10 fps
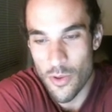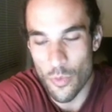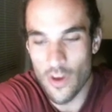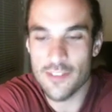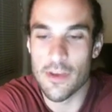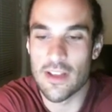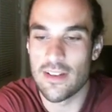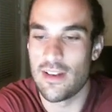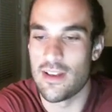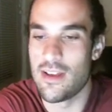Ross
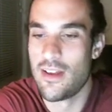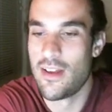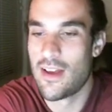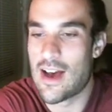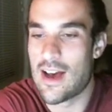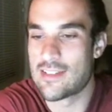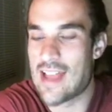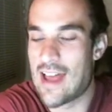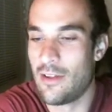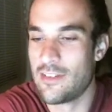McClearly asked
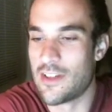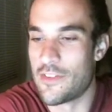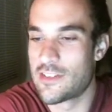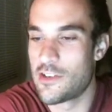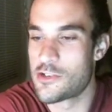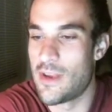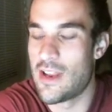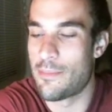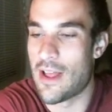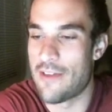adults on the social
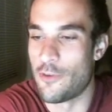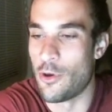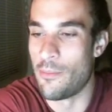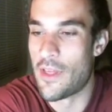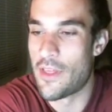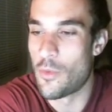media platform